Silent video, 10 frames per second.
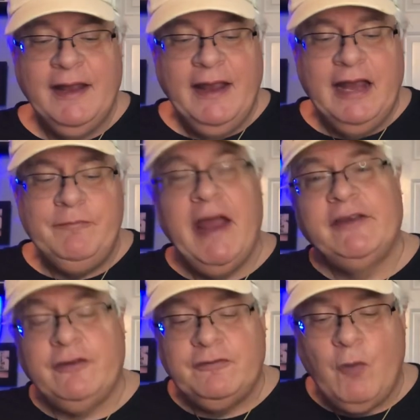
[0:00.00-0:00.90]
it
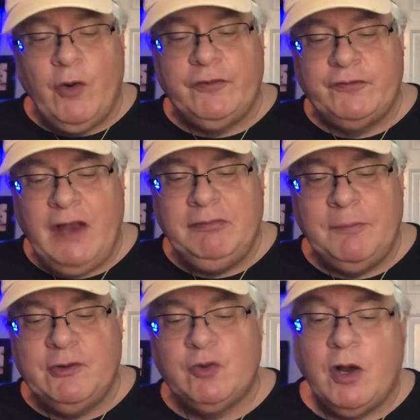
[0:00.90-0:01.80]
makes us more
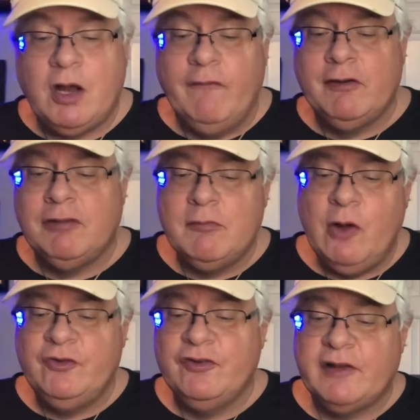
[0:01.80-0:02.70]
susceptible to uncomfortable
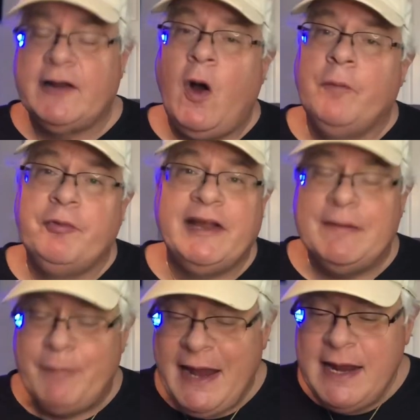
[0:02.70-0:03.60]
emotions like heartbreak
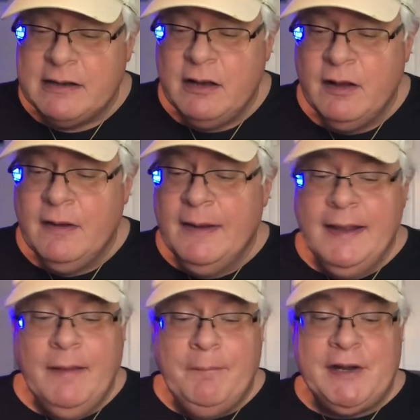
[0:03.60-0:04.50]
and pain.
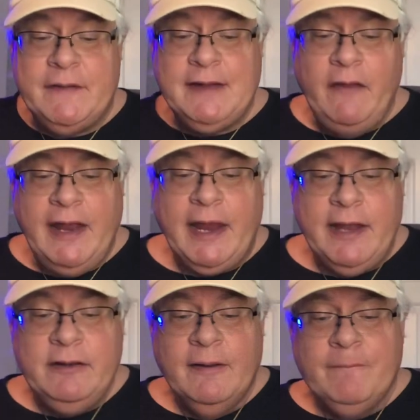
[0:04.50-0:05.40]
But on the other
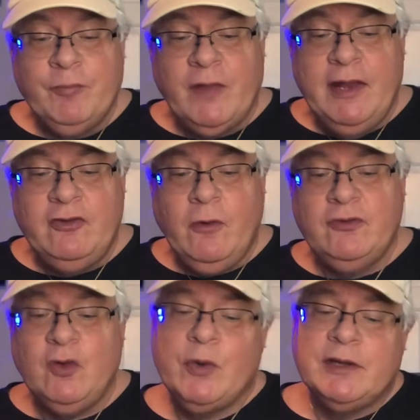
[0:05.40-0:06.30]
hand, it is
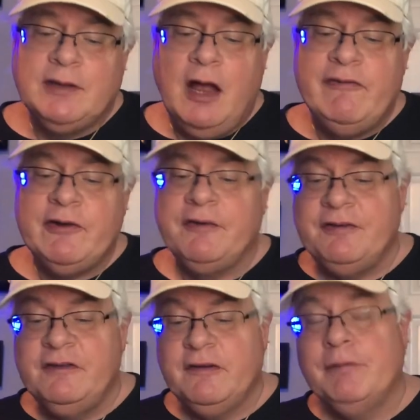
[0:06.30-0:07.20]
also where love and our
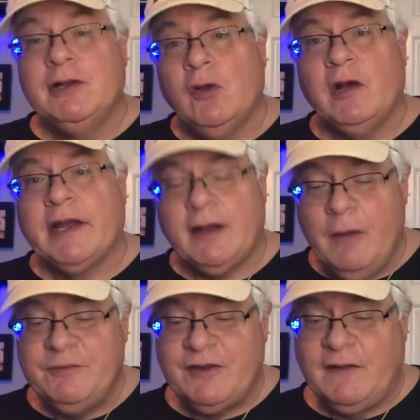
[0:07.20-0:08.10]
sense of belonging
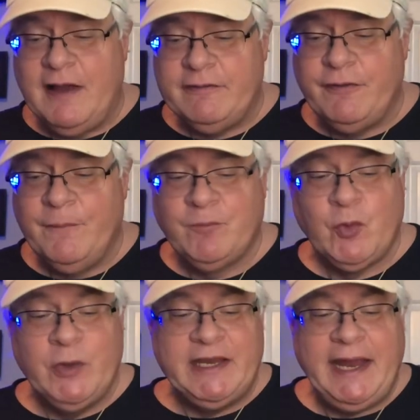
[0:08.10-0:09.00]
comes to life.
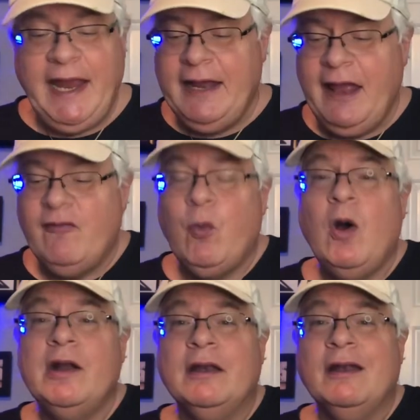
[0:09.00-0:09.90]
We can't have
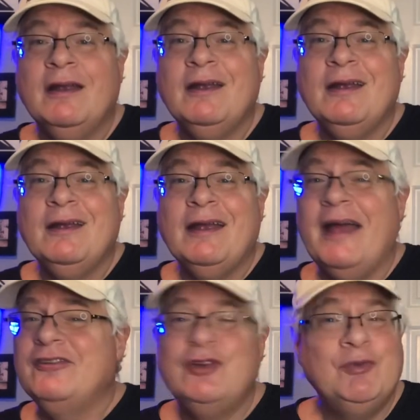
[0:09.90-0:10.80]
one
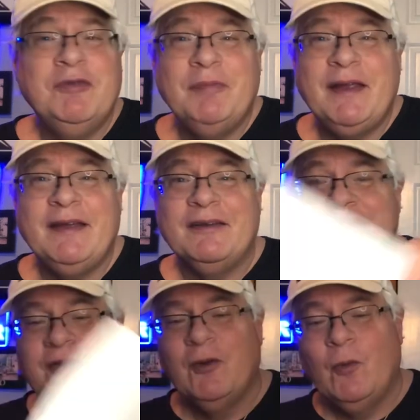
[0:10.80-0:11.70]
as human
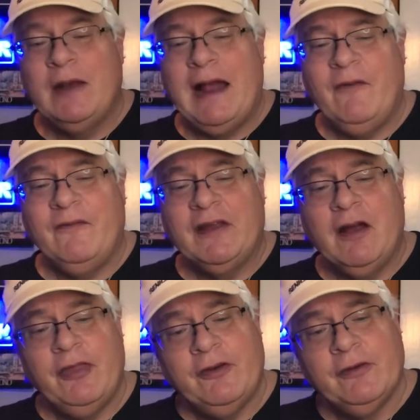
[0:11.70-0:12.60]
beings without the other.